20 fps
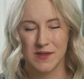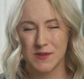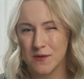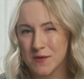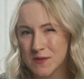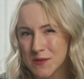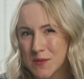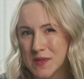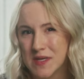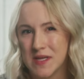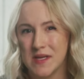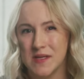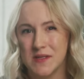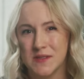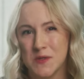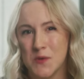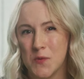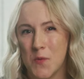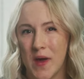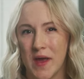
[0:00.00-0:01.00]
it's also an
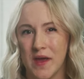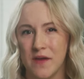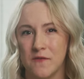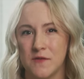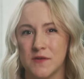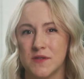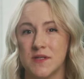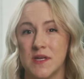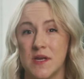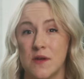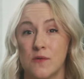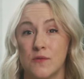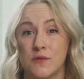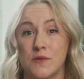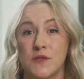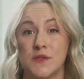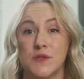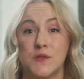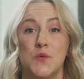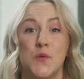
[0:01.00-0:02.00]
easy way for
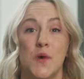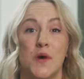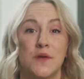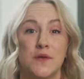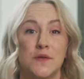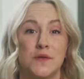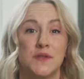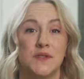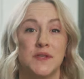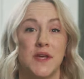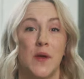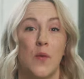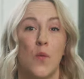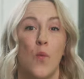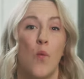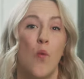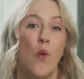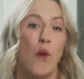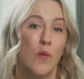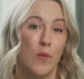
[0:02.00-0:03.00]
stakeholders to
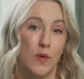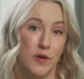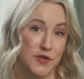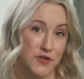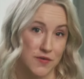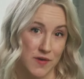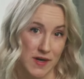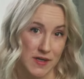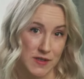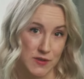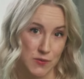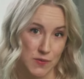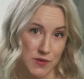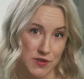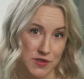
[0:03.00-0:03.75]
understand what we're trying to